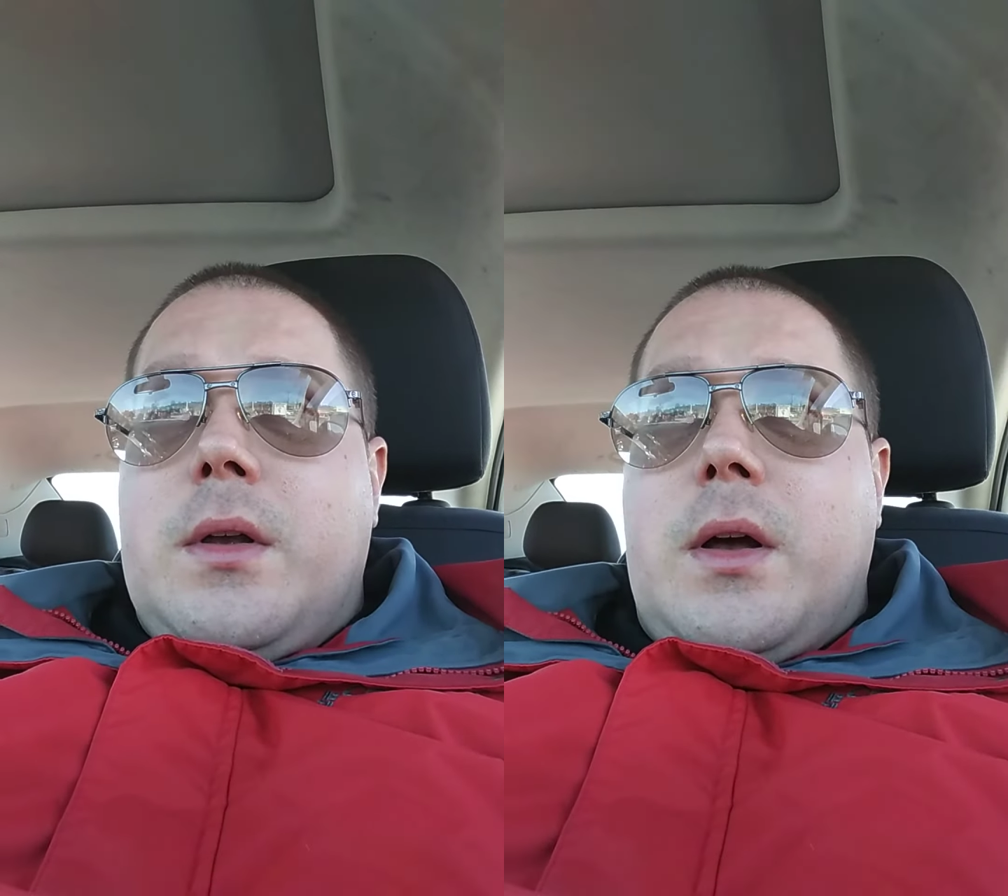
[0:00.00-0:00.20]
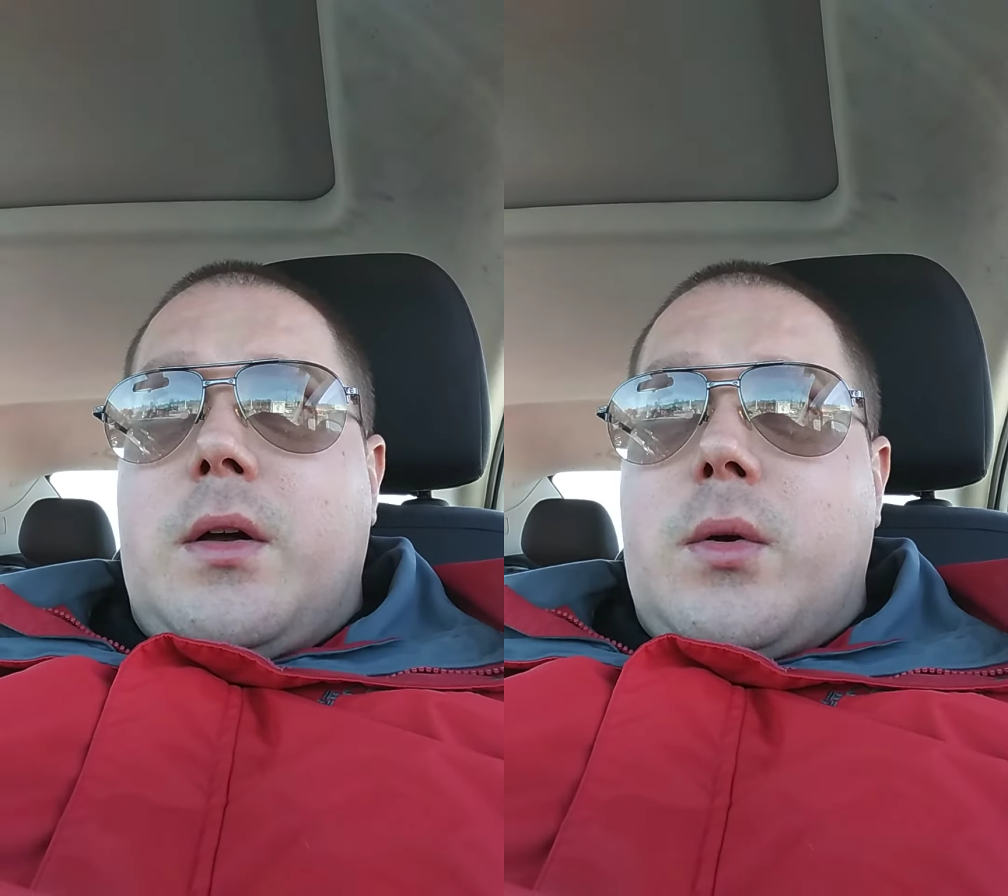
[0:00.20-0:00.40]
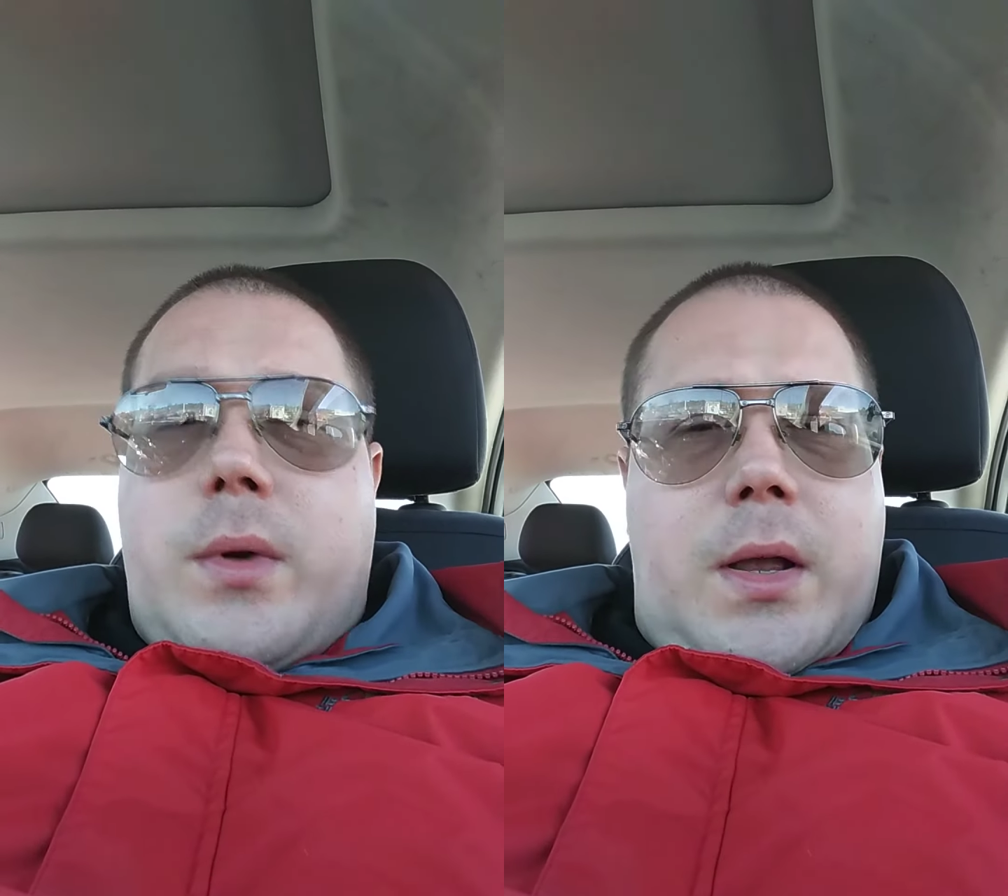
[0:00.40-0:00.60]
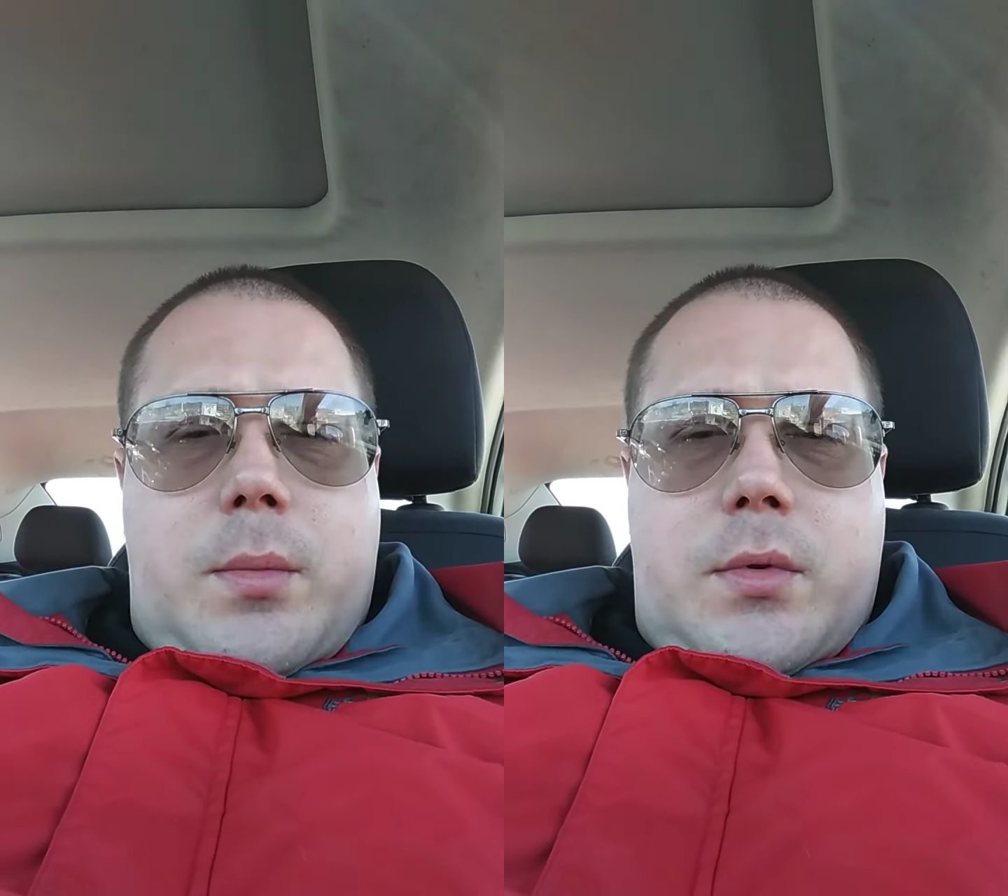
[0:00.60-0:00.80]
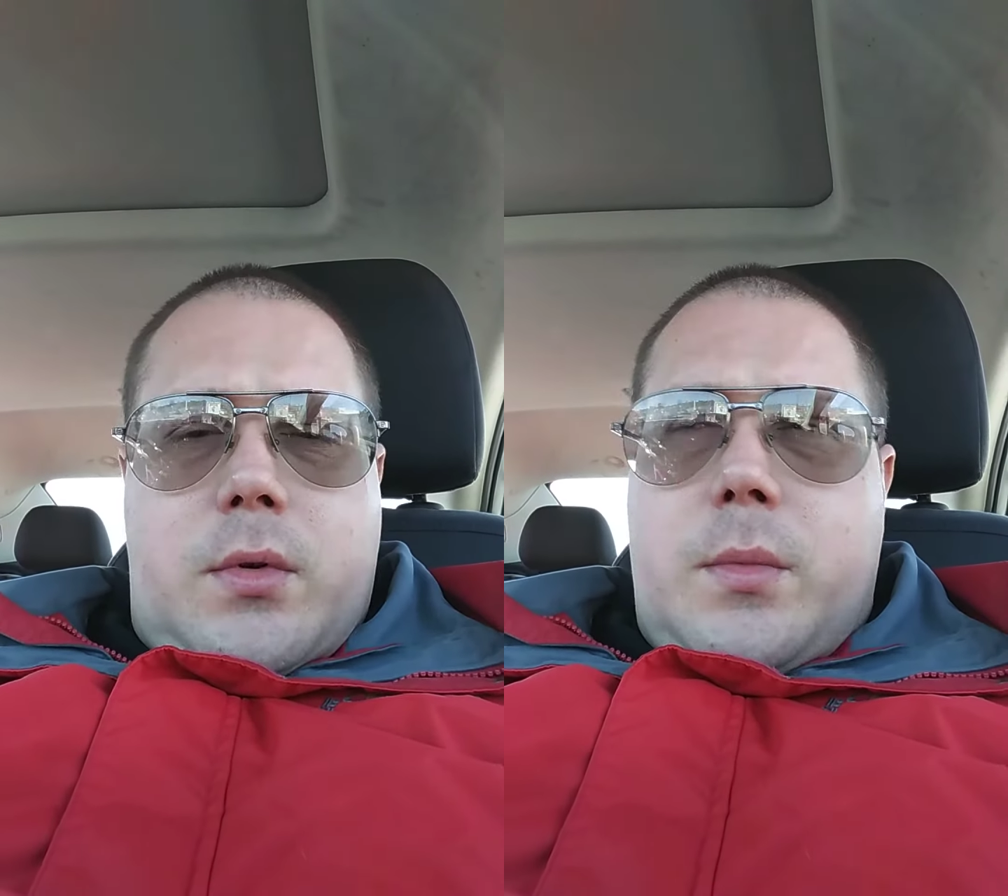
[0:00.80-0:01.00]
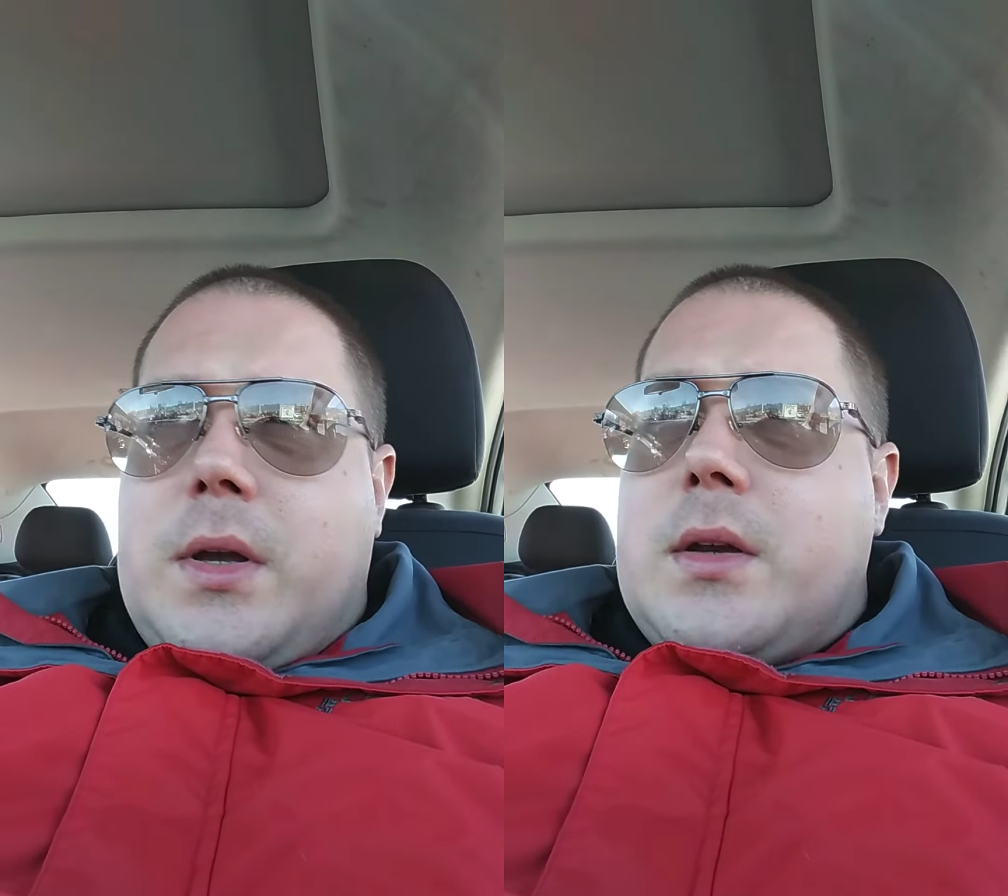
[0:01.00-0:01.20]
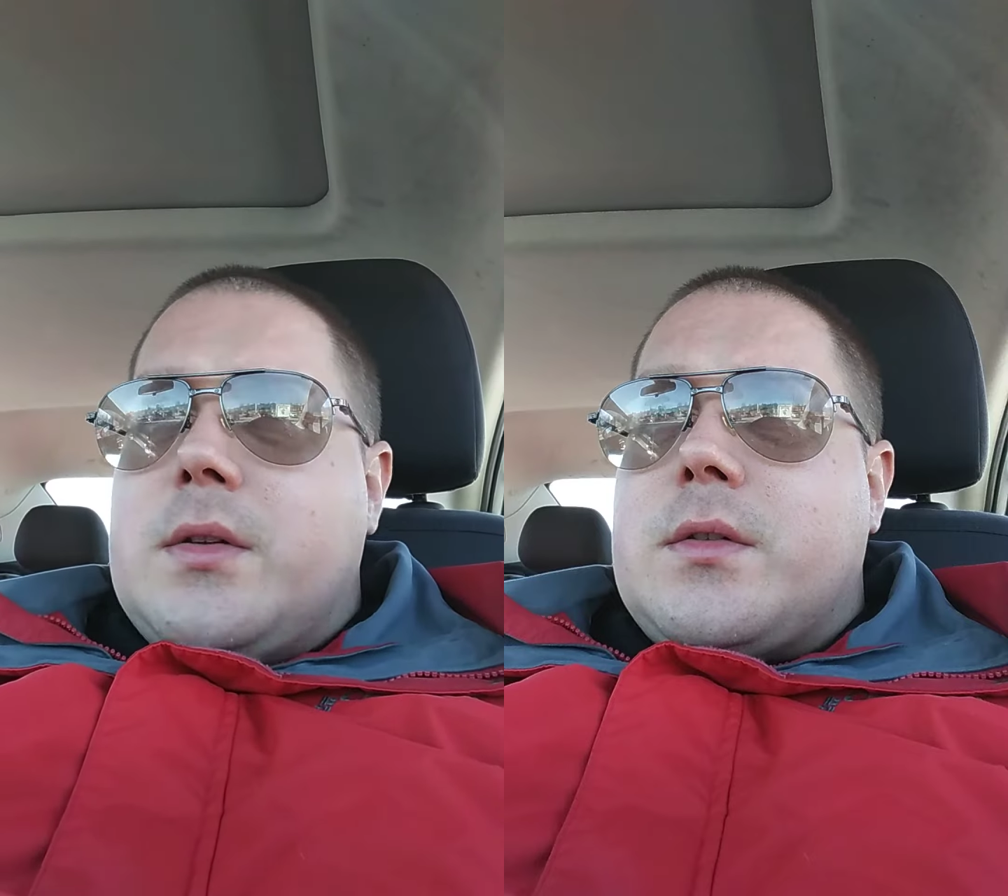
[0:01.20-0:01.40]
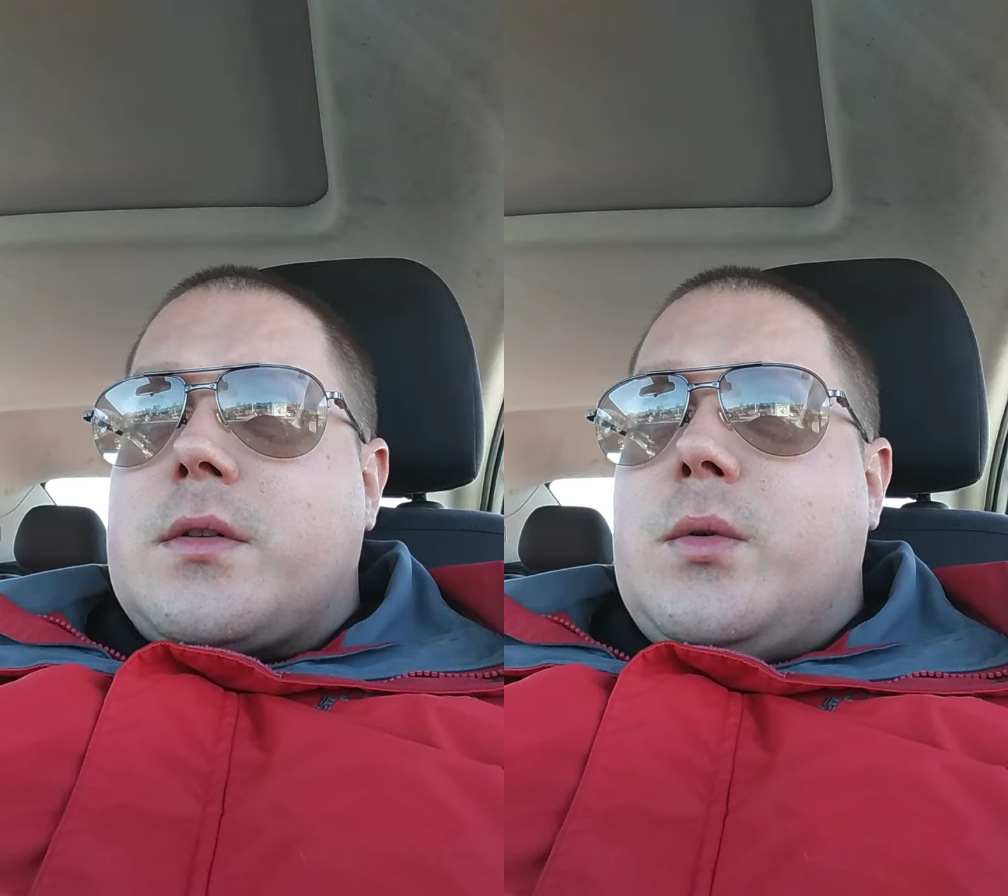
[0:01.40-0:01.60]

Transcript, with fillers: I don't know what happened to him. He kind of just